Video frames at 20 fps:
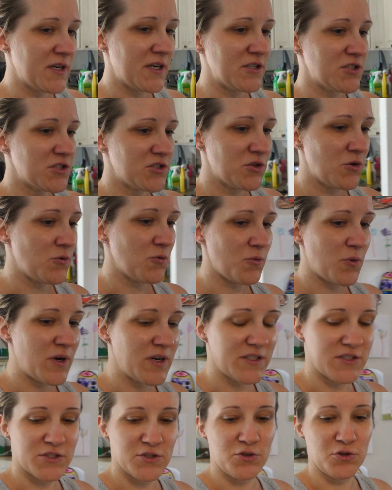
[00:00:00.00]
I just don't want
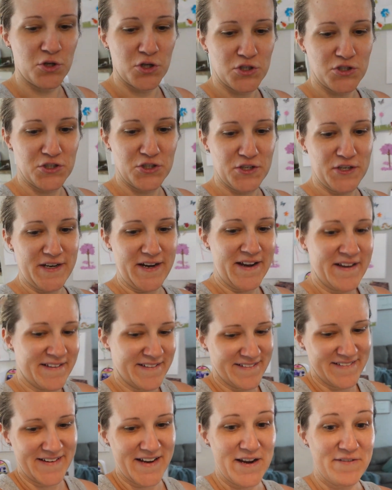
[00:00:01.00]
it to look dirty
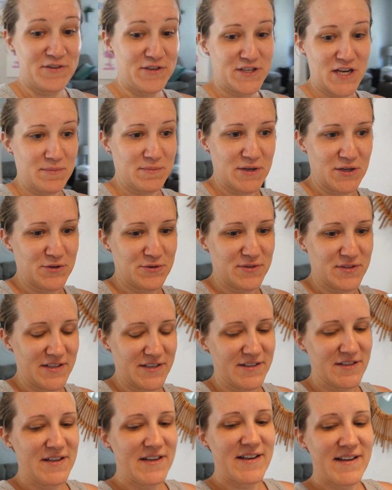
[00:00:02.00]
like every time I go in there.